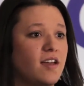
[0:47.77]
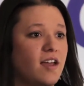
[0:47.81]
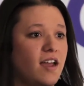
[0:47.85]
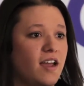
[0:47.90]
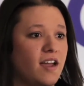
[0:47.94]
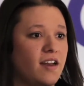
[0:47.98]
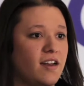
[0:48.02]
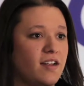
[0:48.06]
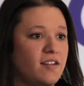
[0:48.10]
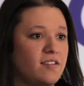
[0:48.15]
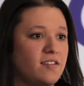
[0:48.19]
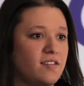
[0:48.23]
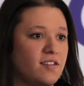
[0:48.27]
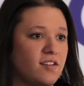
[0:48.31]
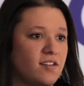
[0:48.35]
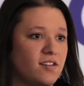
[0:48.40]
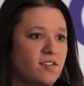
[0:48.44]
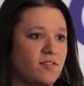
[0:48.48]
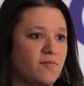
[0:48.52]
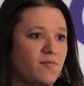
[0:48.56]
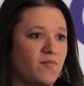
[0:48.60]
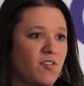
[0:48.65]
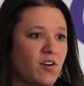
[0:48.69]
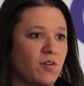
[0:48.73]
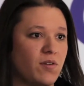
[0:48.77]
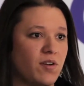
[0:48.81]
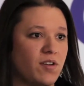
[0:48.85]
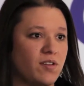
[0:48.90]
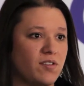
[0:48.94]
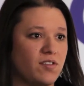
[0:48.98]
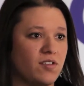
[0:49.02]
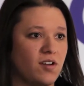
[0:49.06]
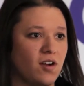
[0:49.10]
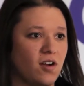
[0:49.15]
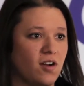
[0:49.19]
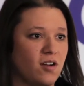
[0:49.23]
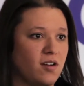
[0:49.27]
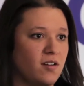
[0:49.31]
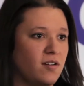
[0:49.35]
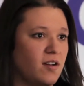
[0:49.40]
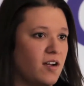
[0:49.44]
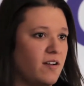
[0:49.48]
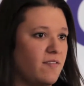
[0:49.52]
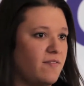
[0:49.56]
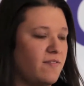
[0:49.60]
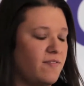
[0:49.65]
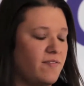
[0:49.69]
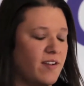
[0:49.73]
and it's going to focus on
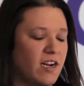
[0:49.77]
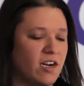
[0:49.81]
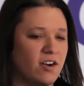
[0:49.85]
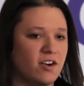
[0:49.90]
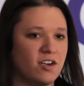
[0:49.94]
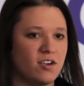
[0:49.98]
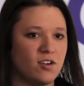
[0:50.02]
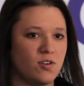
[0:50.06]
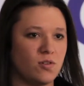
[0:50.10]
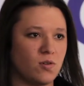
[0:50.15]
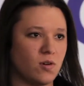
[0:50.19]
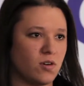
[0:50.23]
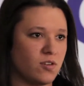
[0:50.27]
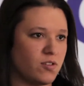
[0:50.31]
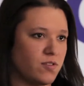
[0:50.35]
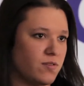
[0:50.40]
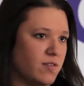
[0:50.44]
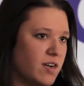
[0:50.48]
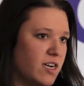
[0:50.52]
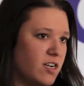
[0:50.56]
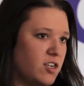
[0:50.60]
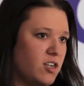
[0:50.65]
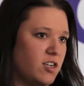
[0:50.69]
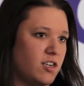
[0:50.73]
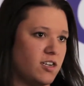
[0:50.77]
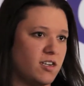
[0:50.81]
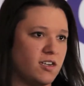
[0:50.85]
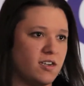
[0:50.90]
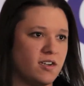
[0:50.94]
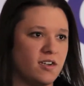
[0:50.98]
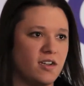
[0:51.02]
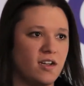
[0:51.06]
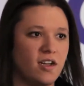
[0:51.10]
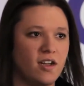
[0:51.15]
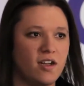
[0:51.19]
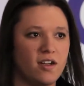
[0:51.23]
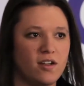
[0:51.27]
a very short duration,